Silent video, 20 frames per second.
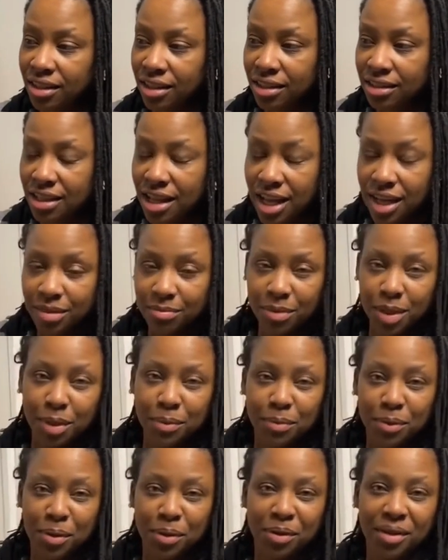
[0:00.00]
a lot of
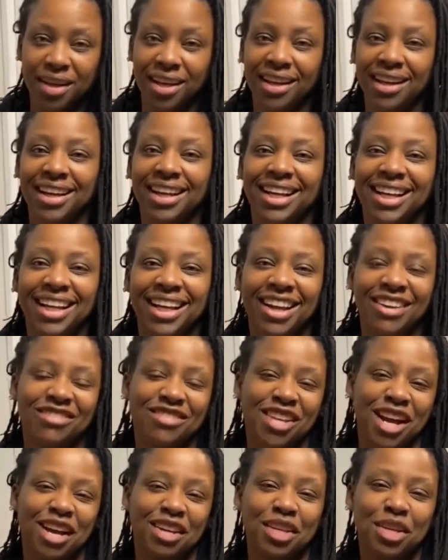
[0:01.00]
people have
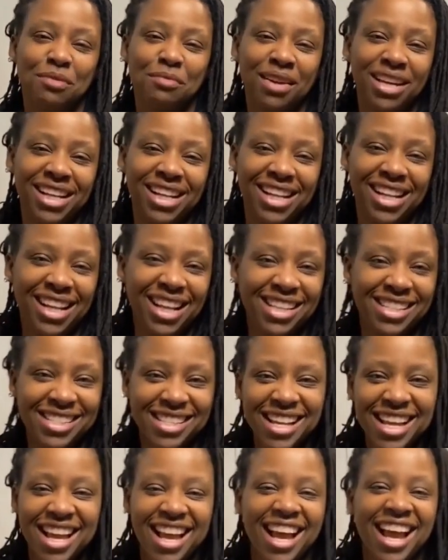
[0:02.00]
documented this.
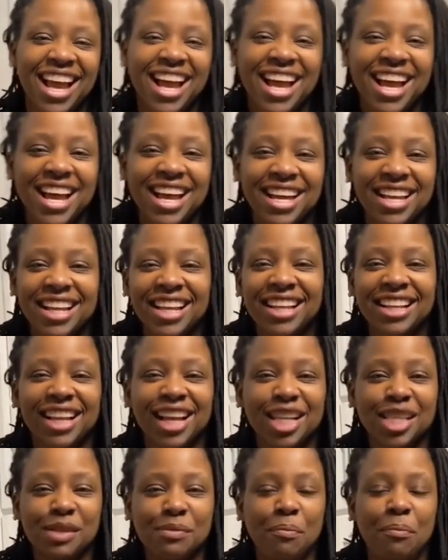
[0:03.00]
And it
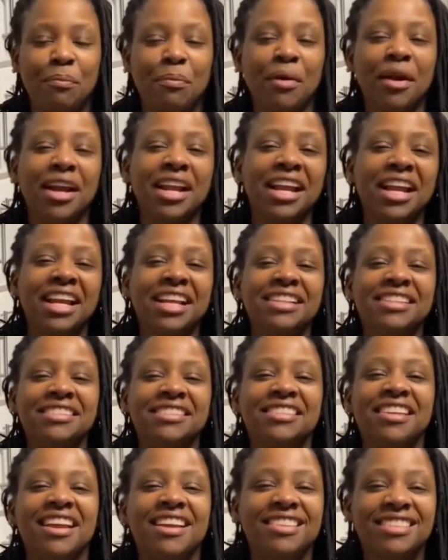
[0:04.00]
looks pretty
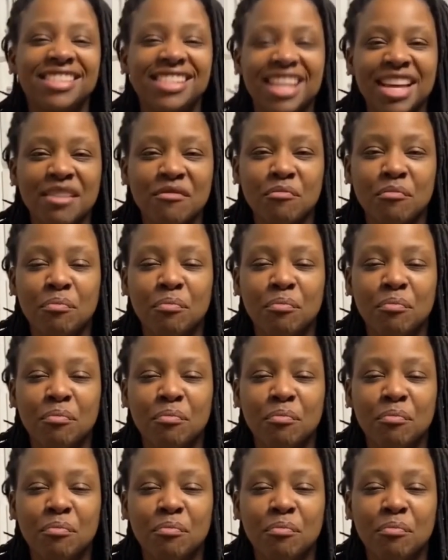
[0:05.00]
intense and